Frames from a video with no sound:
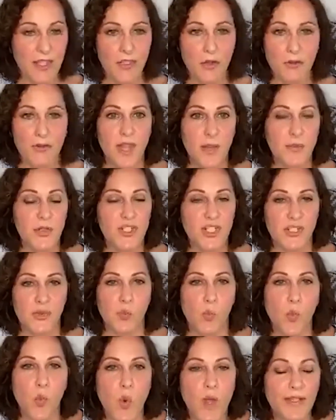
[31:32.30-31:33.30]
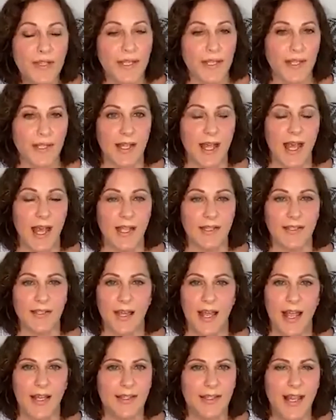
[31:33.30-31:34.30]
They were just willing,
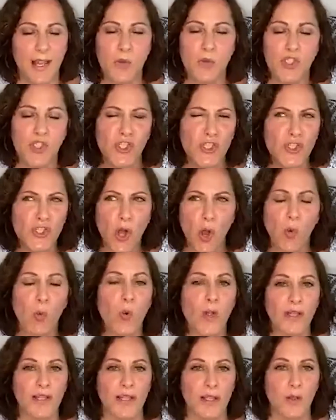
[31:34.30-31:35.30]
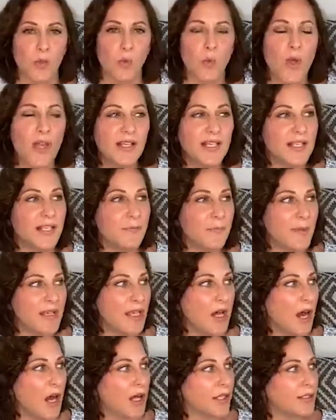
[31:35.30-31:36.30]
and they were so willing
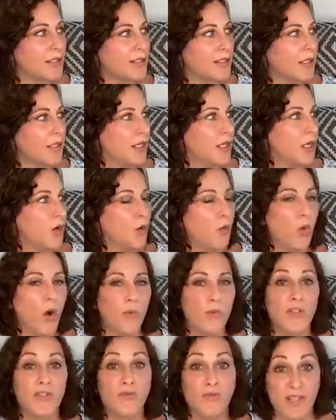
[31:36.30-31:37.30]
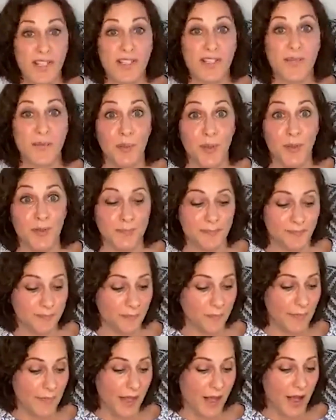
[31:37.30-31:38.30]
beyond what was reasonable.
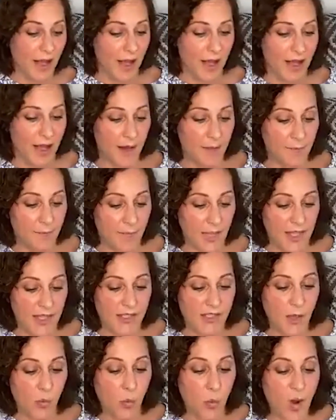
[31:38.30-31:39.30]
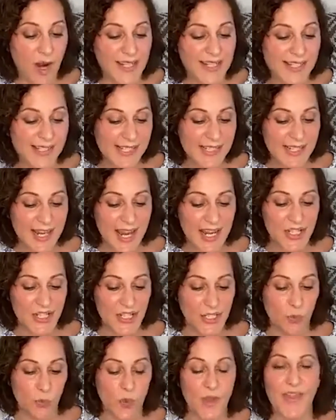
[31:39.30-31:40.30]
So what is a
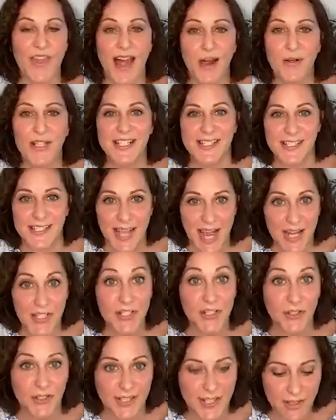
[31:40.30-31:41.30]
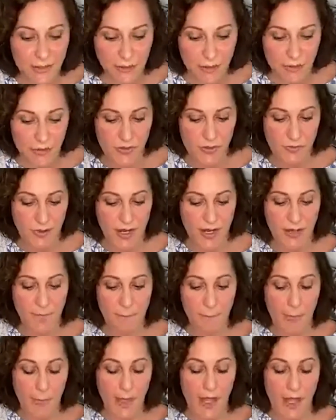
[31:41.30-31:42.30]
nation without its national heroes,
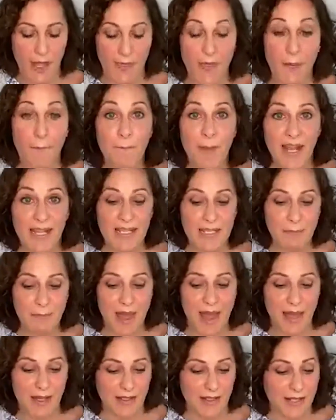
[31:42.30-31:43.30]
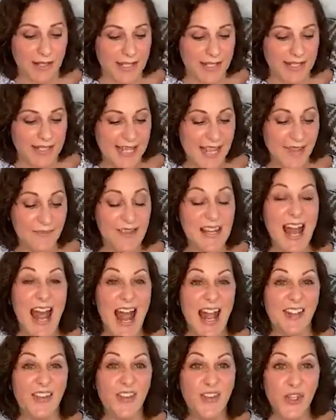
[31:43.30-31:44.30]
right? The mighty men. David
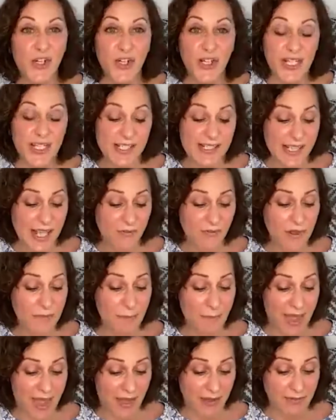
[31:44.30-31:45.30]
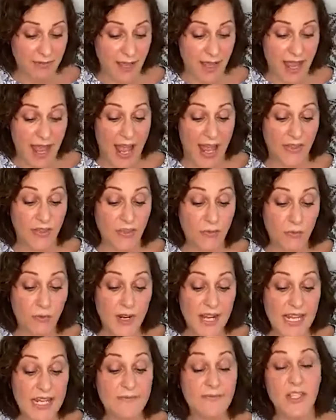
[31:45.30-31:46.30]
had 37 men, and
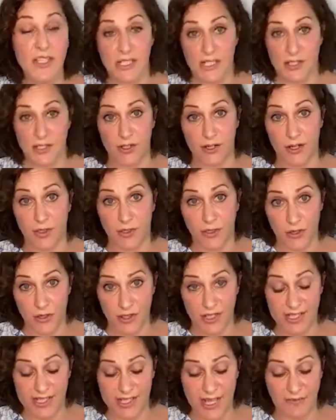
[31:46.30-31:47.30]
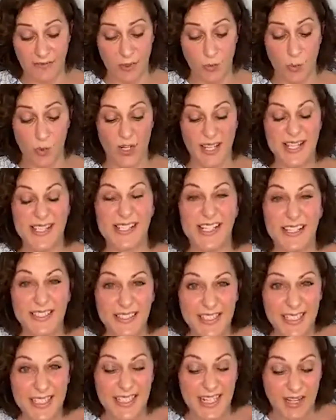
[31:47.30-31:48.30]
3 of the 37 were his
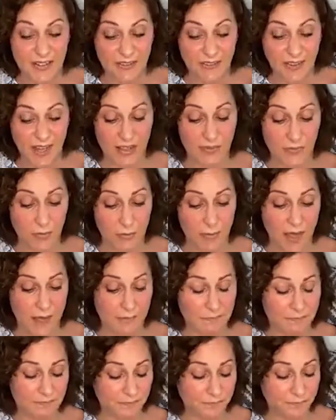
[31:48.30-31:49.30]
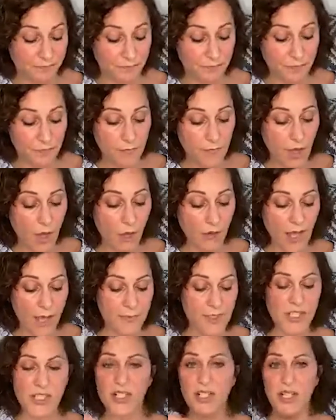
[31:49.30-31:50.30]
elite and faithful men.
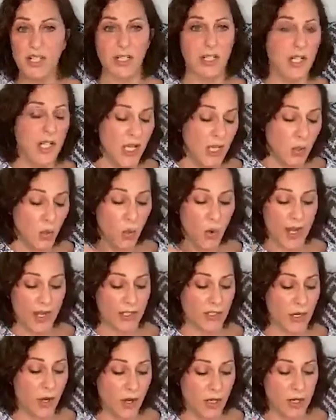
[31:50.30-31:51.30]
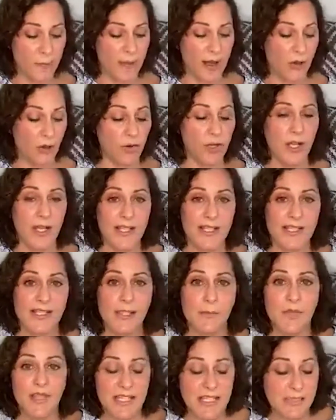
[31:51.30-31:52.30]
Okay, I'm just going to quick talk about
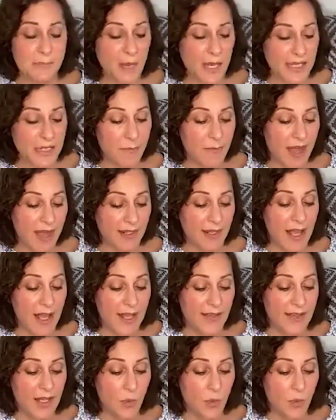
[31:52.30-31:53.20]
some of these mighty men.